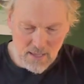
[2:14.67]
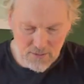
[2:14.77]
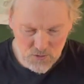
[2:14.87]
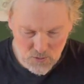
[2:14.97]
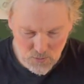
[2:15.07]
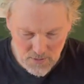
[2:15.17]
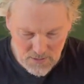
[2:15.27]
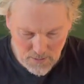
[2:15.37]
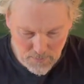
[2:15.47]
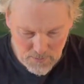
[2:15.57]
and chop
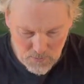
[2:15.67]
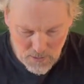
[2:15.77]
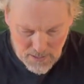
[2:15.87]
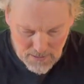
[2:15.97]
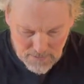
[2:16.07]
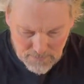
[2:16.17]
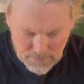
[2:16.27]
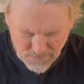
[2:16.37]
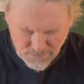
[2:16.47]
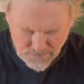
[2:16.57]
this up as well.
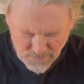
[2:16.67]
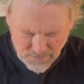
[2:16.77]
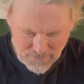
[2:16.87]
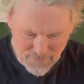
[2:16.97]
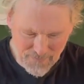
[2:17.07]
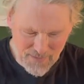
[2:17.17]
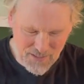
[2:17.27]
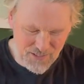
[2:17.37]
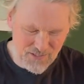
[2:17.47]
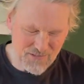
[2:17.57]

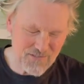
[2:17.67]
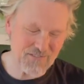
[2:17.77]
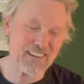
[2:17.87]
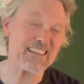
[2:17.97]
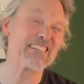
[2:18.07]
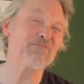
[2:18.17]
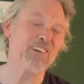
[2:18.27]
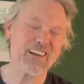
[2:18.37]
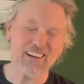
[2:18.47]
Straight in my